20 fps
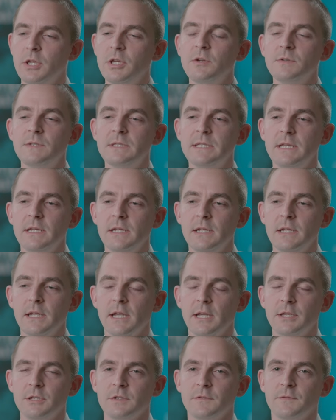QT
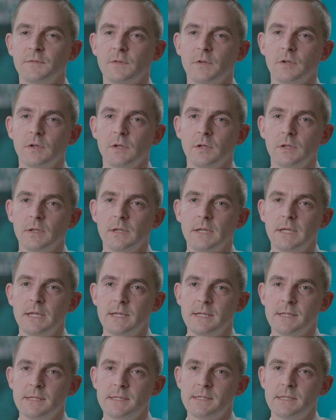interval
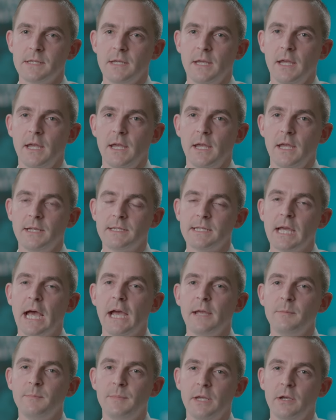is a
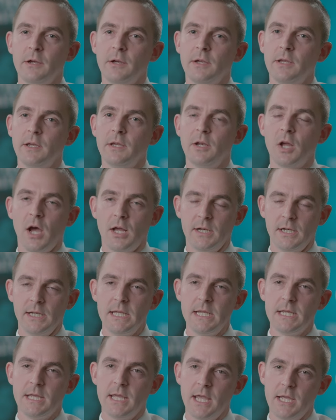time period on an
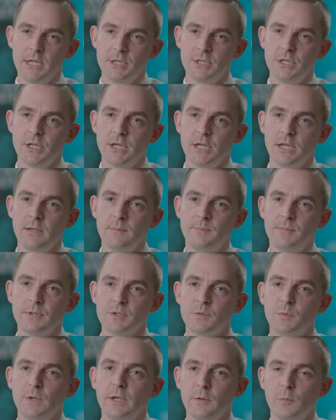EKG
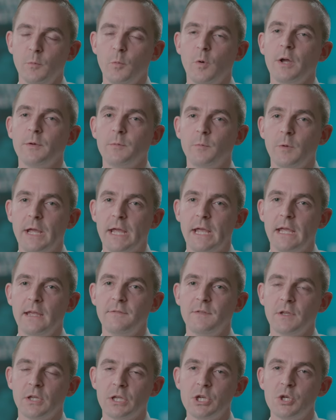between one
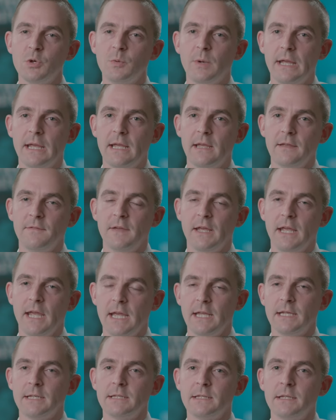wave, the Q wave,
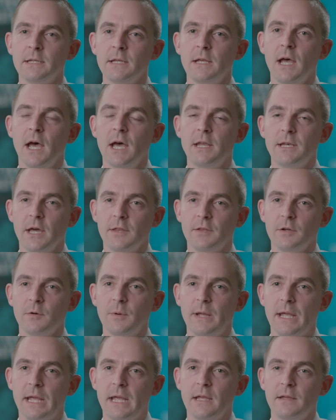and another
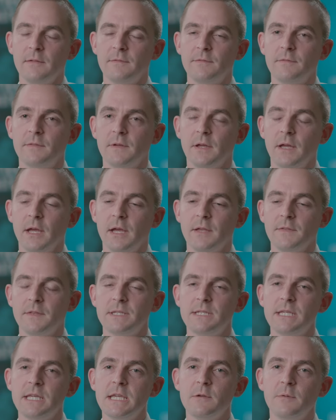wave, uh, the
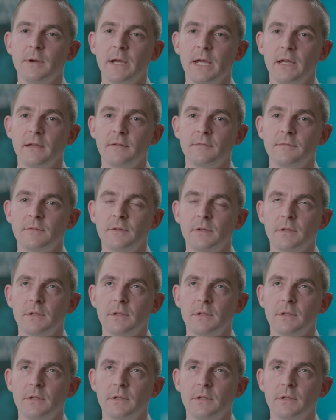T wave.